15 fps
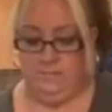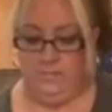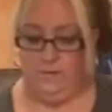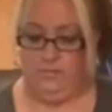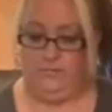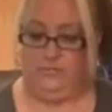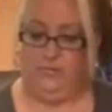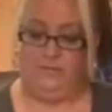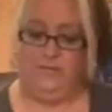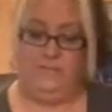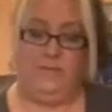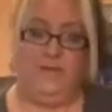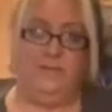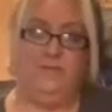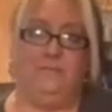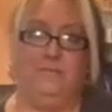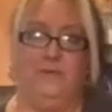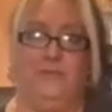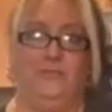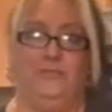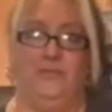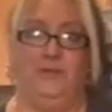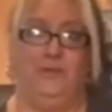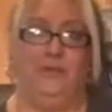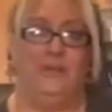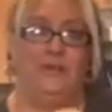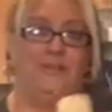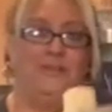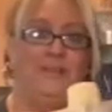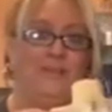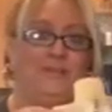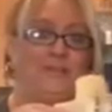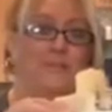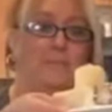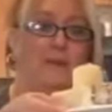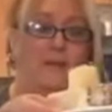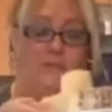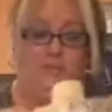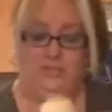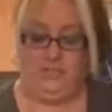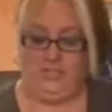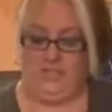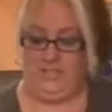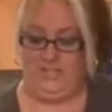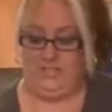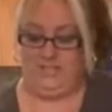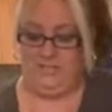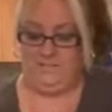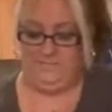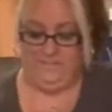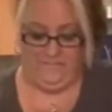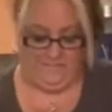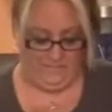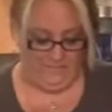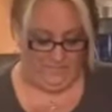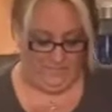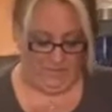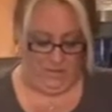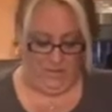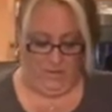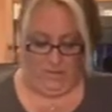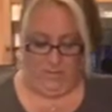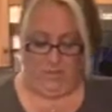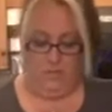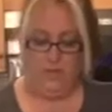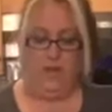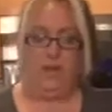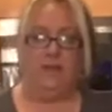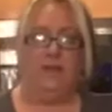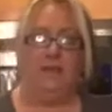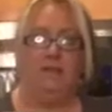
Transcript: beautiful, see my beautiful Locatelli Romano cheese. So we got a